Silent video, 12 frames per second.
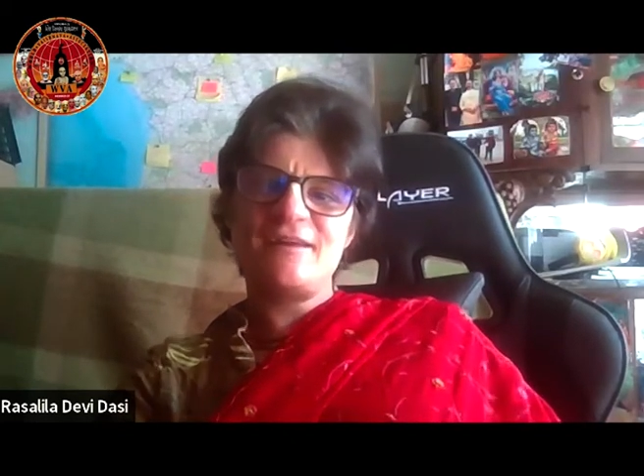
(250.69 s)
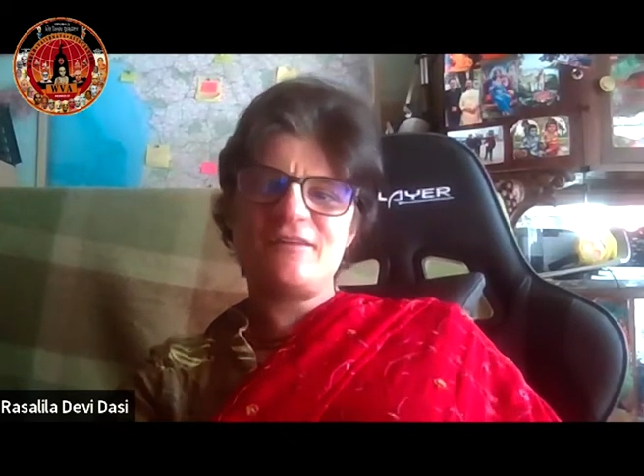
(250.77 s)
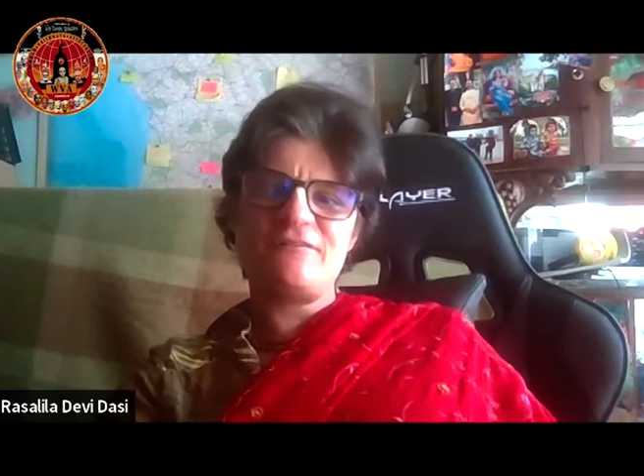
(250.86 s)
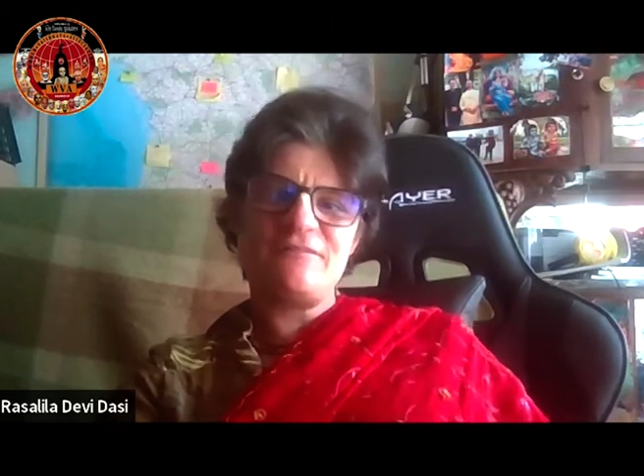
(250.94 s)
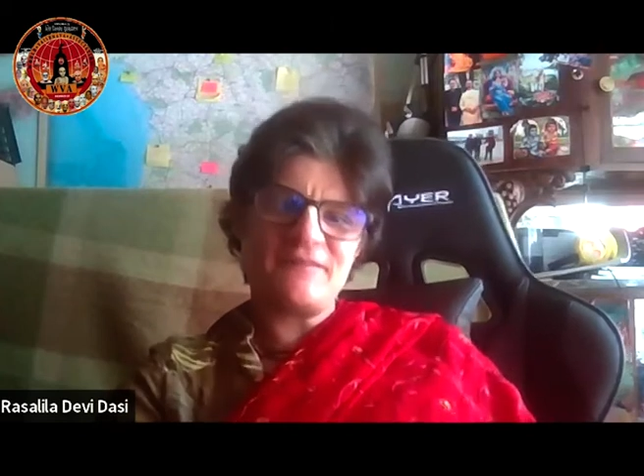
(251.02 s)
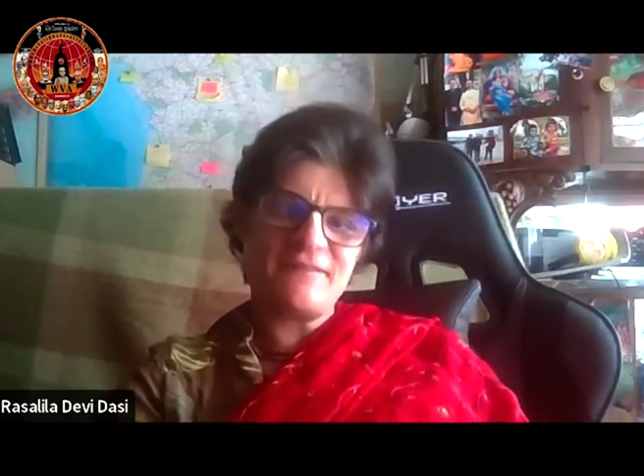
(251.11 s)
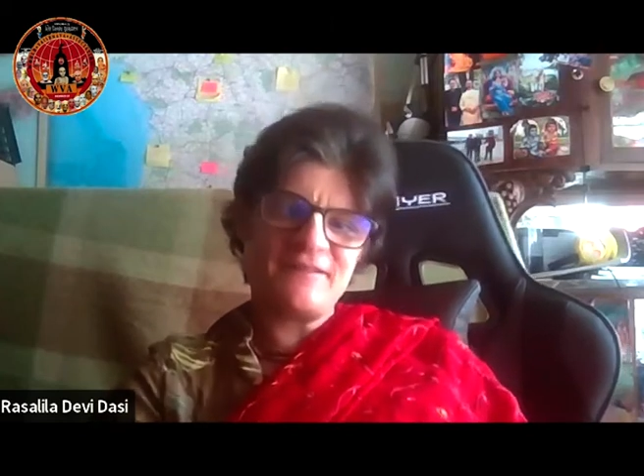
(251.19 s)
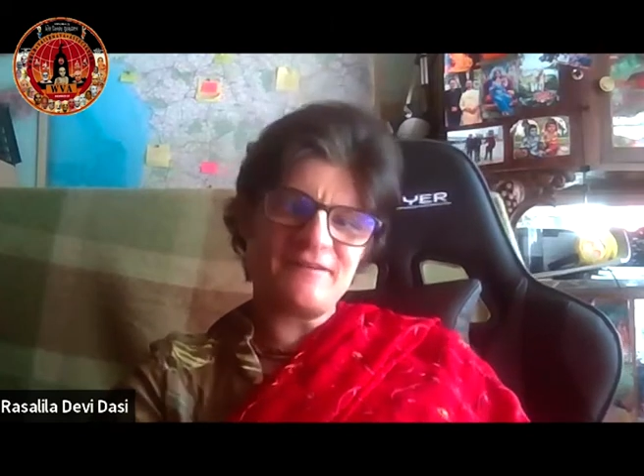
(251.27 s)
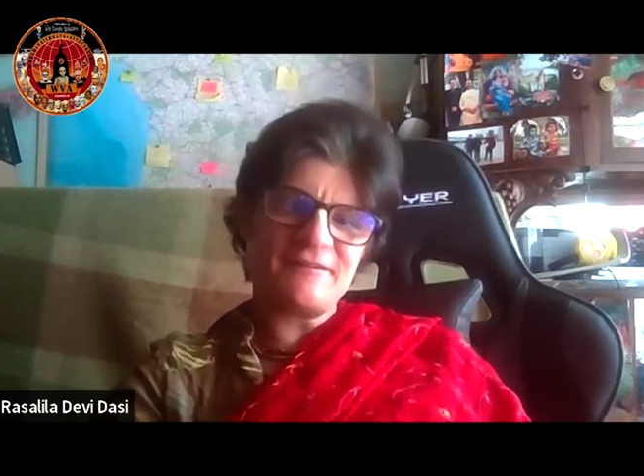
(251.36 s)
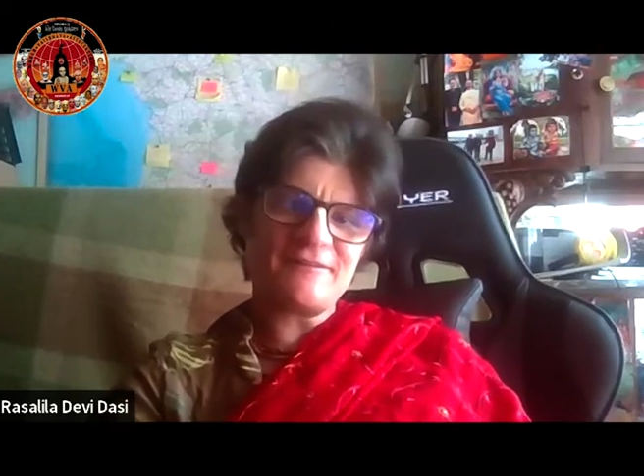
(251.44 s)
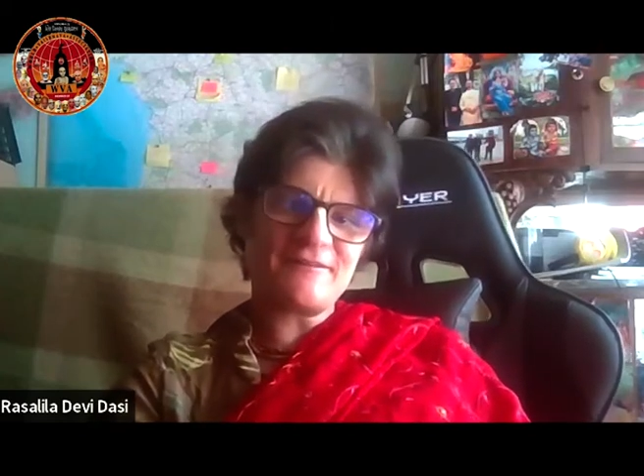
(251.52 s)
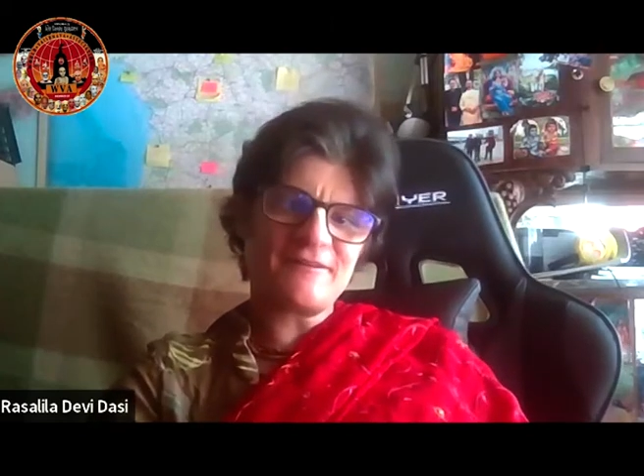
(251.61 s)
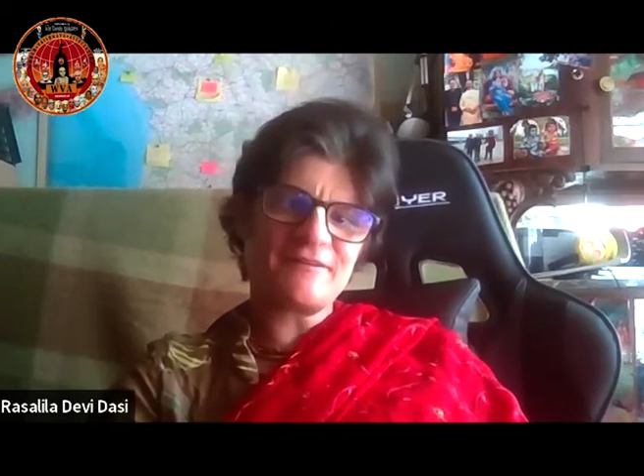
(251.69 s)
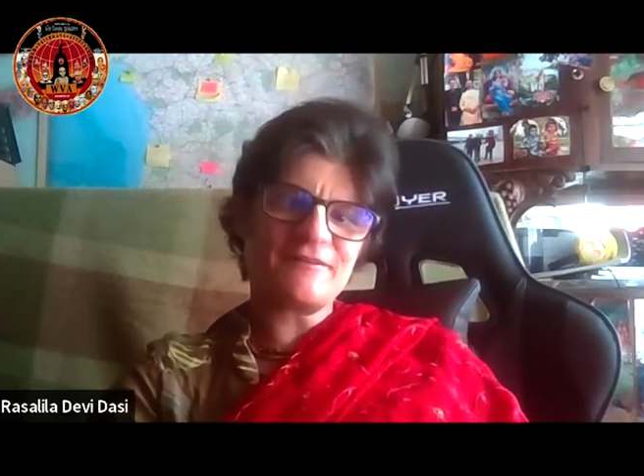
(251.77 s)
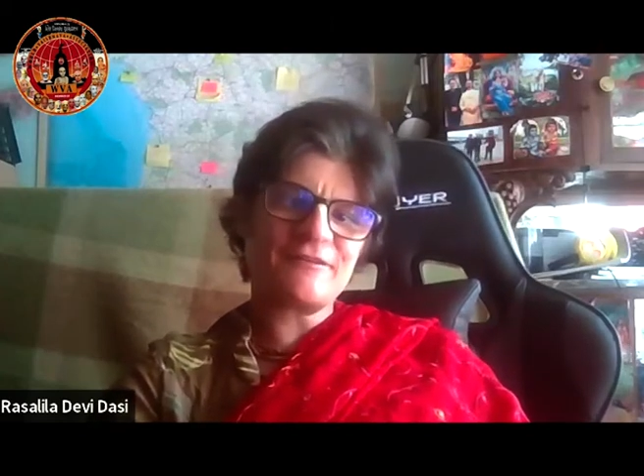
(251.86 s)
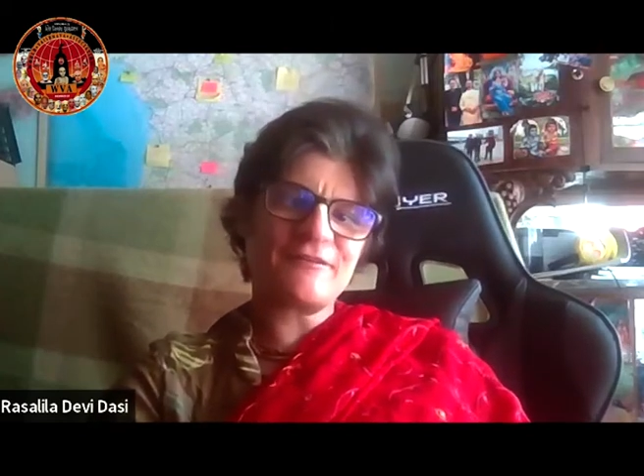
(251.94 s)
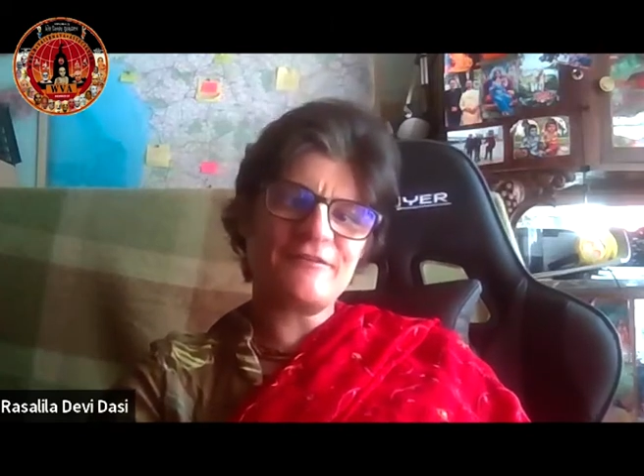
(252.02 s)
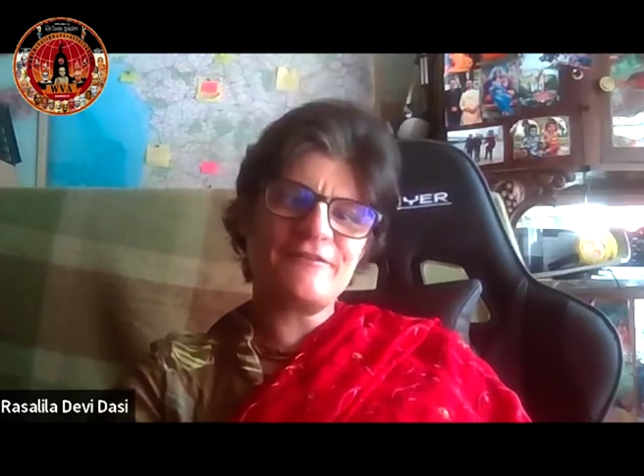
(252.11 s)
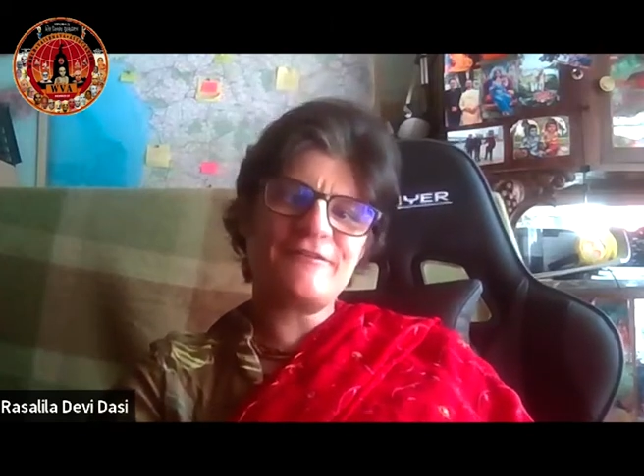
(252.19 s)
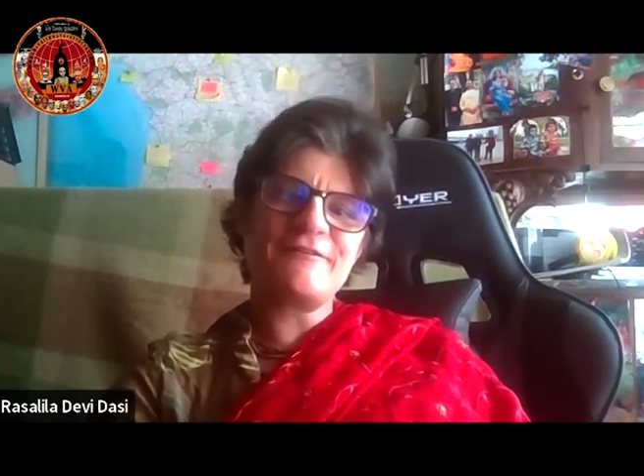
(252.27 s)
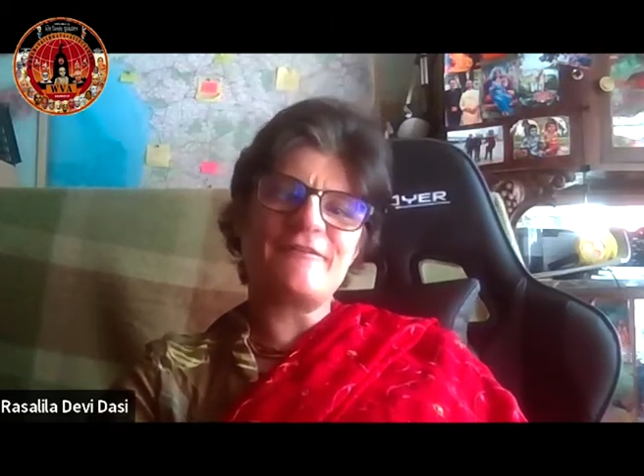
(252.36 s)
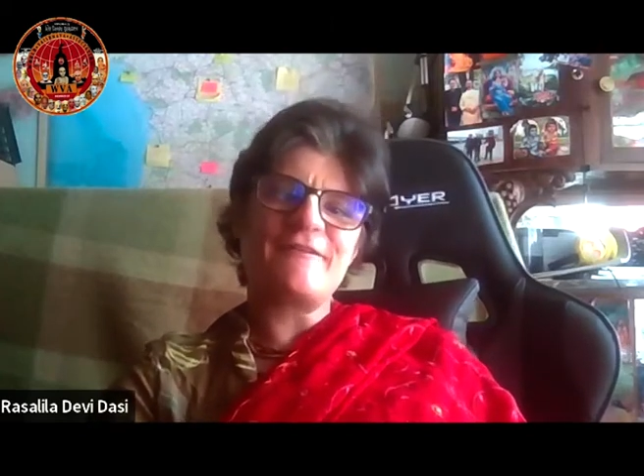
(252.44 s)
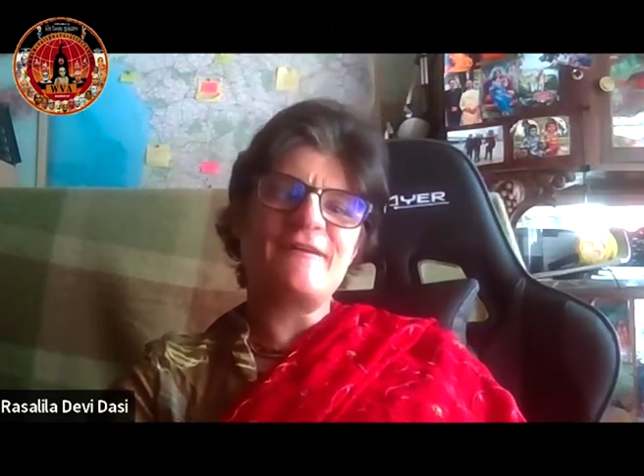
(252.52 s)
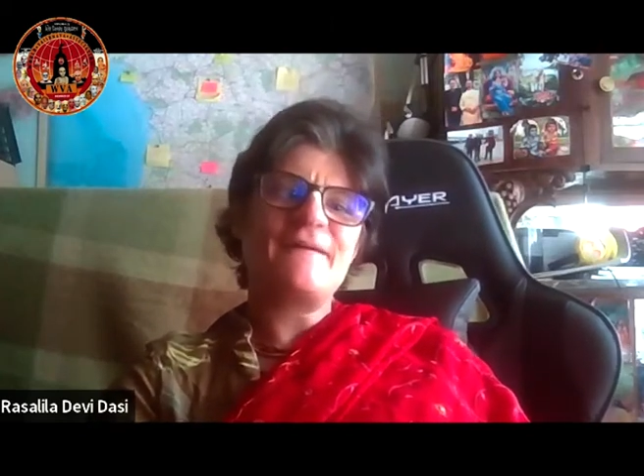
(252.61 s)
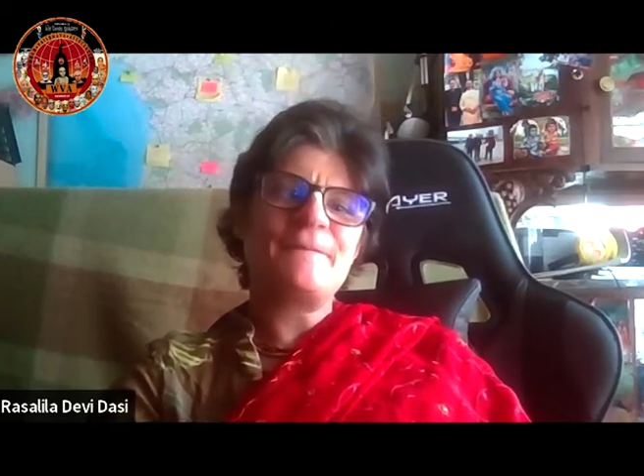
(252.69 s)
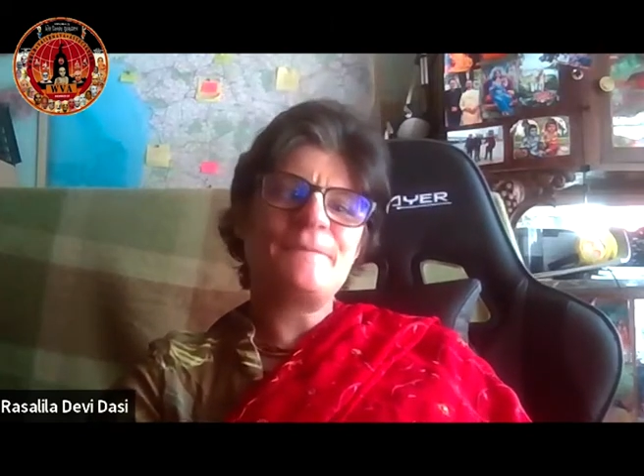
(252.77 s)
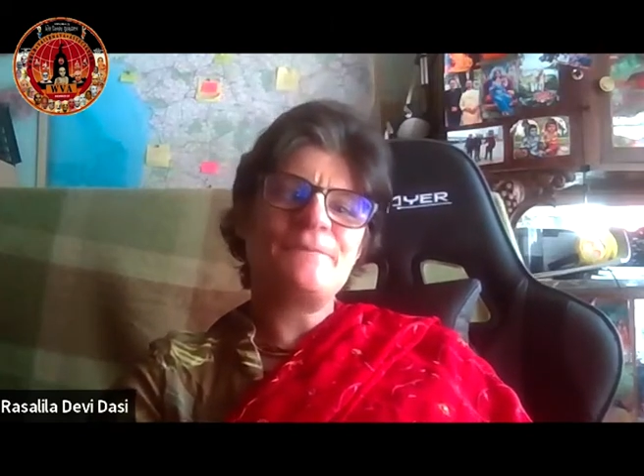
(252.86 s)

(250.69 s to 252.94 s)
in video and audio.